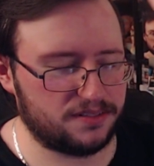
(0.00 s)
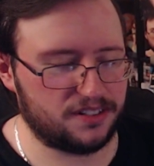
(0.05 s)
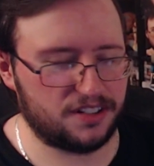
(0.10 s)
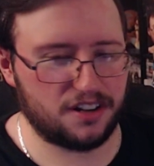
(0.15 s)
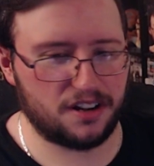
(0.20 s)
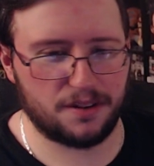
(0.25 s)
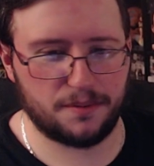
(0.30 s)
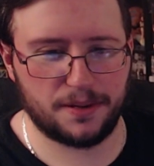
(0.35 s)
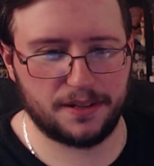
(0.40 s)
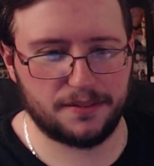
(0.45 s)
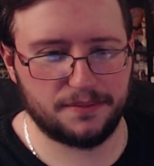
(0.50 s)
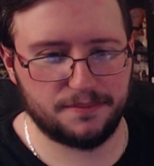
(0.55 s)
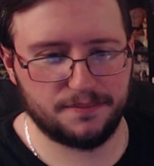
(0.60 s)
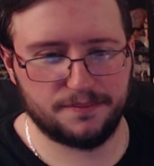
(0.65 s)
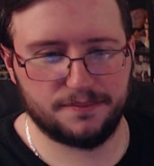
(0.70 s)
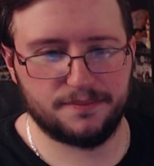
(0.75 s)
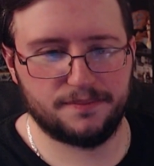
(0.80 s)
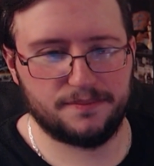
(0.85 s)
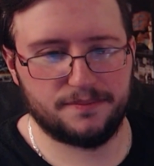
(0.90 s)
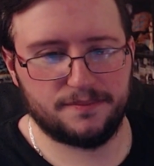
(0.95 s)
You know what I mean?
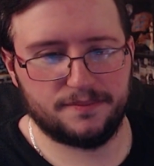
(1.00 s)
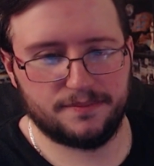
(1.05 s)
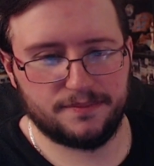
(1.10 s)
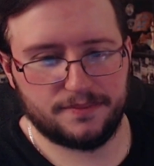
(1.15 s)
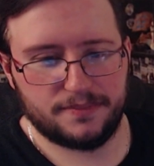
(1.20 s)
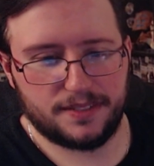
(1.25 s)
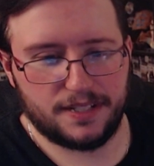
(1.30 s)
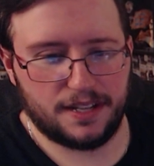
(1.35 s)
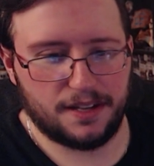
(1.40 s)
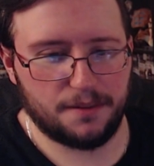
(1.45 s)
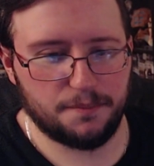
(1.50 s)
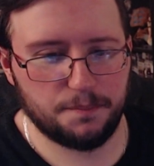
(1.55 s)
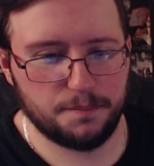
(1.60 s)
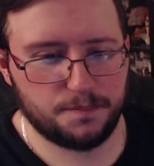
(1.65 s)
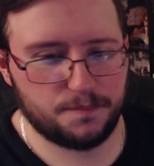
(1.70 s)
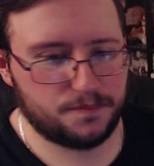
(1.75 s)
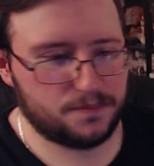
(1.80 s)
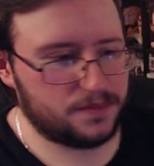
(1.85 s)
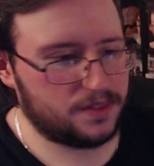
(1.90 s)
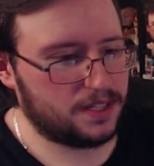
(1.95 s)
You know?
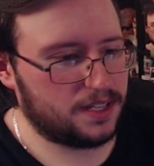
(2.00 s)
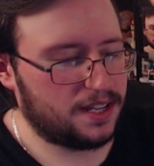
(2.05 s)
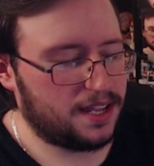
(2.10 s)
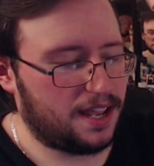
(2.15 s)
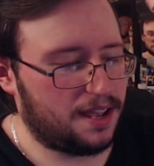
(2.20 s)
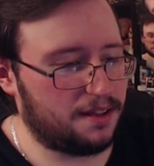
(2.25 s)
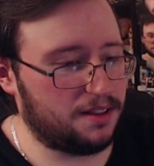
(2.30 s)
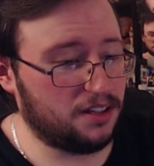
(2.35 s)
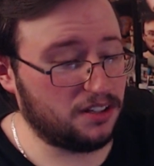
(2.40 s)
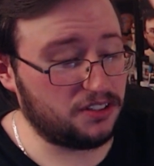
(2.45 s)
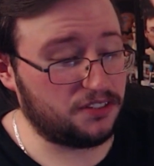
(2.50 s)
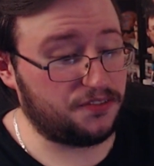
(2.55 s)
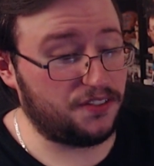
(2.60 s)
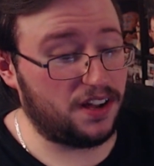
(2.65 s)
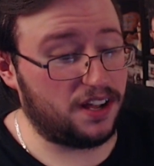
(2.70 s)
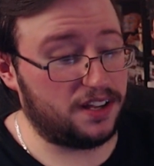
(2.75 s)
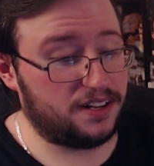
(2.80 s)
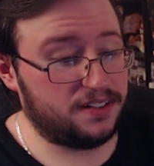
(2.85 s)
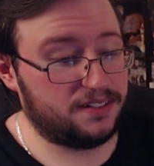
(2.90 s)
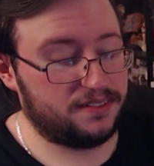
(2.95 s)
It looks
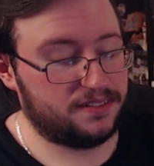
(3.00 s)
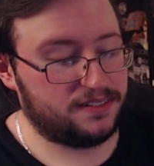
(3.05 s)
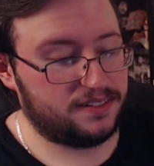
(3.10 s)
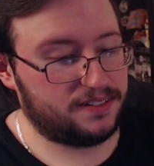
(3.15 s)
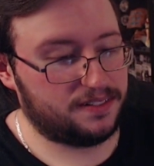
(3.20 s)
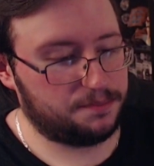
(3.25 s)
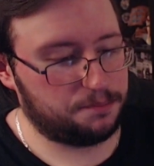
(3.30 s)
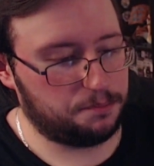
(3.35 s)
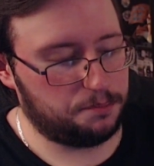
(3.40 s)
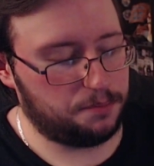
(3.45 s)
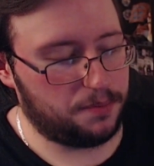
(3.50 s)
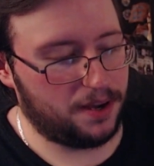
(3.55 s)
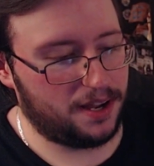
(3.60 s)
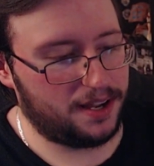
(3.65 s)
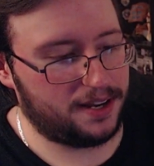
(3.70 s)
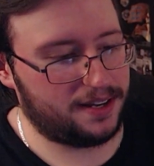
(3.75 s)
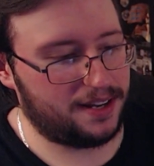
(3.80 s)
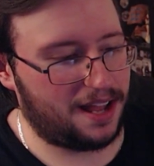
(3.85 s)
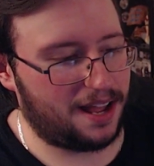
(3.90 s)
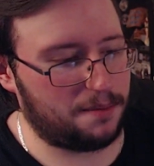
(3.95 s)
fun
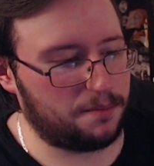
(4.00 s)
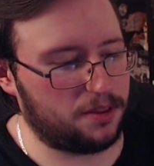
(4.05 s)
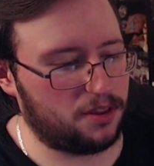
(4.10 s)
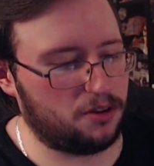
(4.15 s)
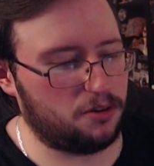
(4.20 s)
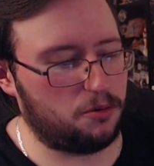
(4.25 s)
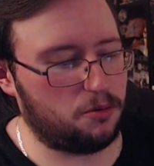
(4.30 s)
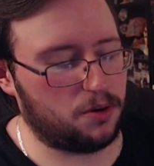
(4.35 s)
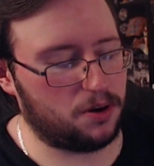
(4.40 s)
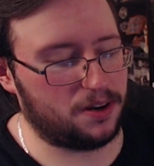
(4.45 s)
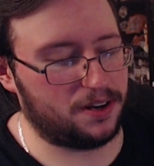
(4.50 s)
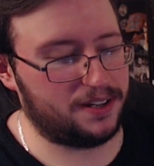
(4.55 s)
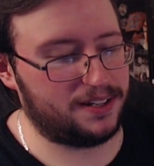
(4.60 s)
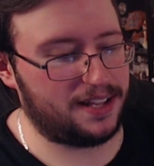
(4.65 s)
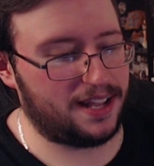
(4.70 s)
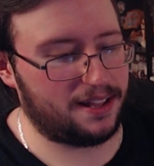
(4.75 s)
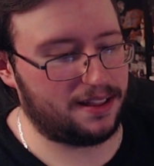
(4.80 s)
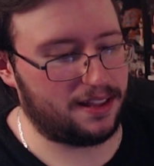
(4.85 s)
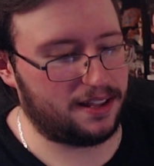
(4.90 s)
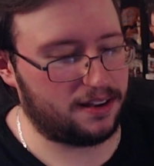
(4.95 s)
but I'm a little worried
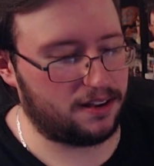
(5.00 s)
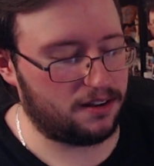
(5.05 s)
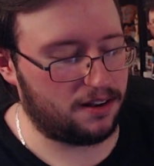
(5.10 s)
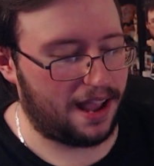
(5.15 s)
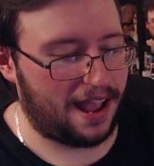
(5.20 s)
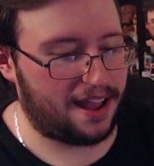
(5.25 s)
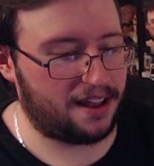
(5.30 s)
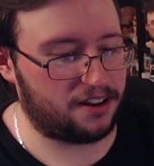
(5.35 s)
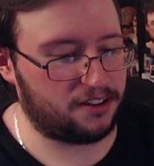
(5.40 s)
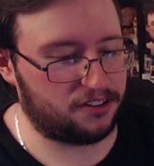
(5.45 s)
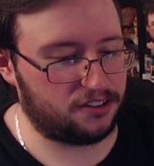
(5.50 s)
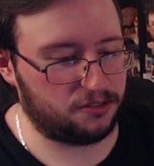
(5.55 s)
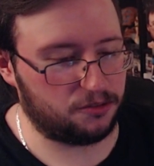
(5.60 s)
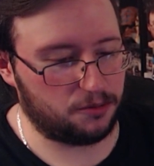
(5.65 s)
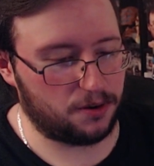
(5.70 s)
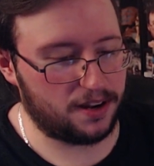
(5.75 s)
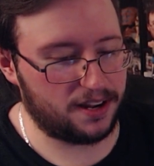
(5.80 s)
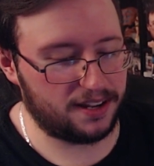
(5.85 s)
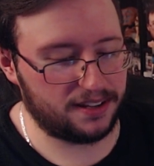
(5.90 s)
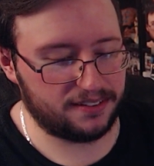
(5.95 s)
that like oh Addison
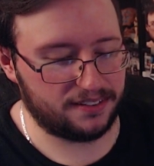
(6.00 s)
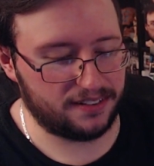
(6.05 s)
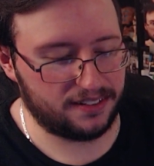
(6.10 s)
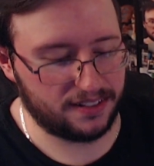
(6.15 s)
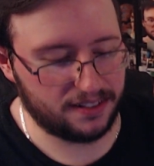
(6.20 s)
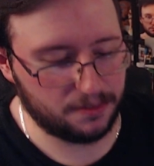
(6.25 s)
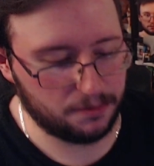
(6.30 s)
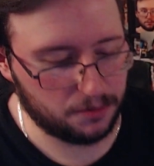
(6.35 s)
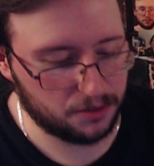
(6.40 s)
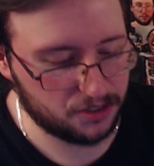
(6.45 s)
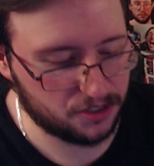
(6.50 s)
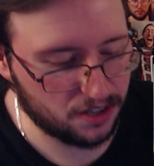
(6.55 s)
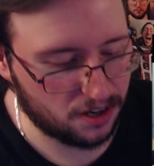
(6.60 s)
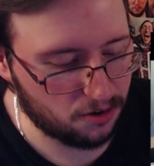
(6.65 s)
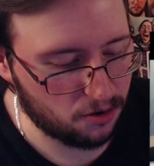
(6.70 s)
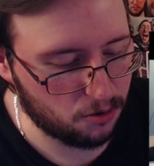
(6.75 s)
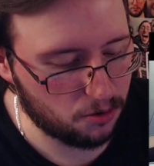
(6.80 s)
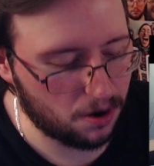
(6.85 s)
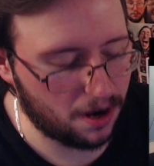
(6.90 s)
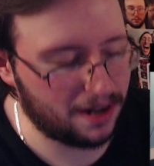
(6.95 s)
Rae's in it, which
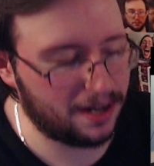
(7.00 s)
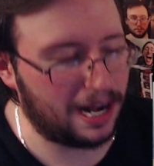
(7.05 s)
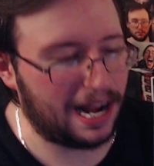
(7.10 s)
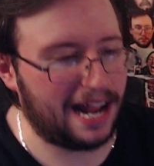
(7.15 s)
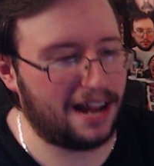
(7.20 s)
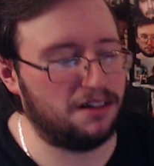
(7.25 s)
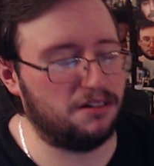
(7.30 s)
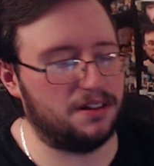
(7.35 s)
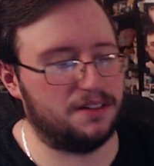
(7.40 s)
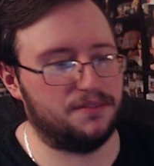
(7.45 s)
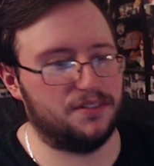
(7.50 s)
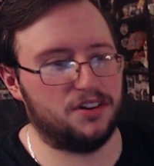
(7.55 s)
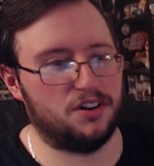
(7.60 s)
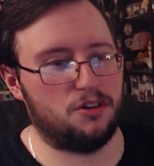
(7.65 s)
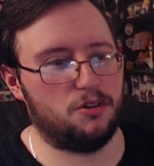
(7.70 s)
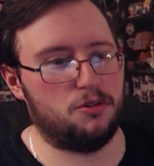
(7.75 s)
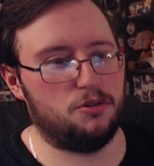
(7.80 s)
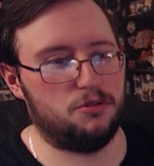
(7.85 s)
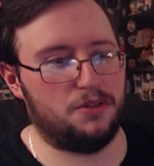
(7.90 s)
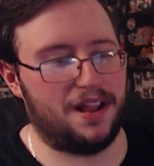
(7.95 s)
who I, I don't even know
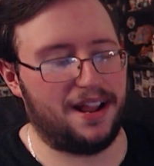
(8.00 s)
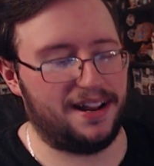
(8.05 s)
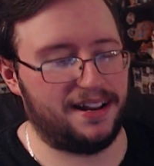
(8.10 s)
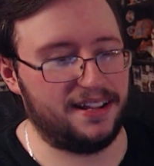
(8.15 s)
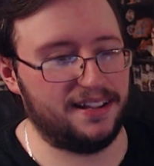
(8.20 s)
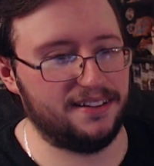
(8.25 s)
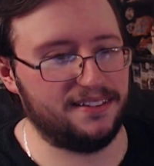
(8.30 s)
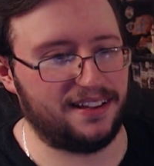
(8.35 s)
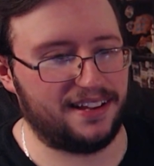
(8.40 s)
who that is.